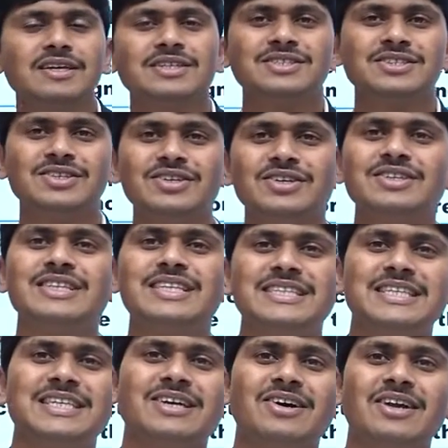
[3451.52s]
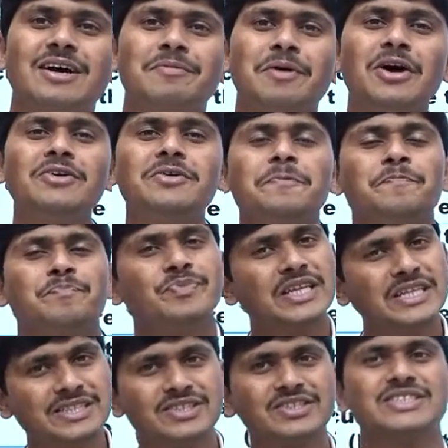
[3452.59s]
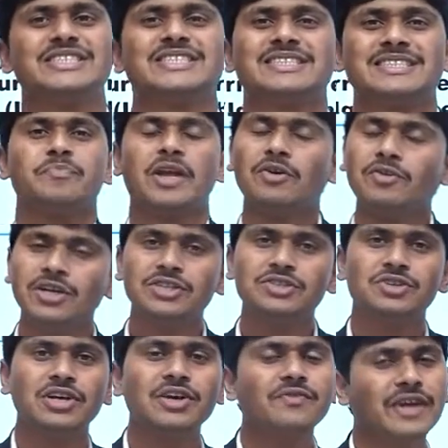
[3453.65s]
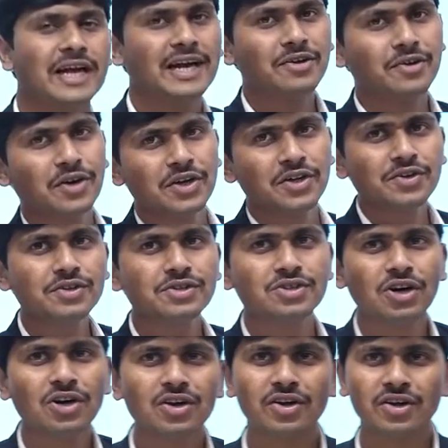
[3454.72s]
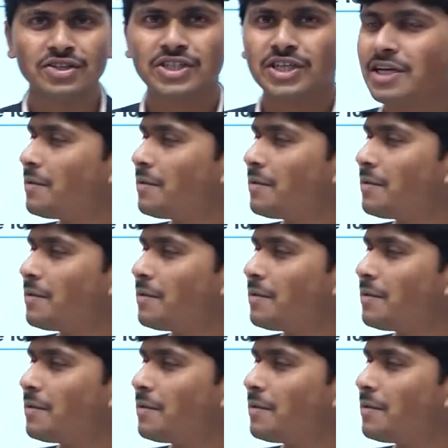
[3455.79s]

So this is all about this question. Now dear student, we are going to solve question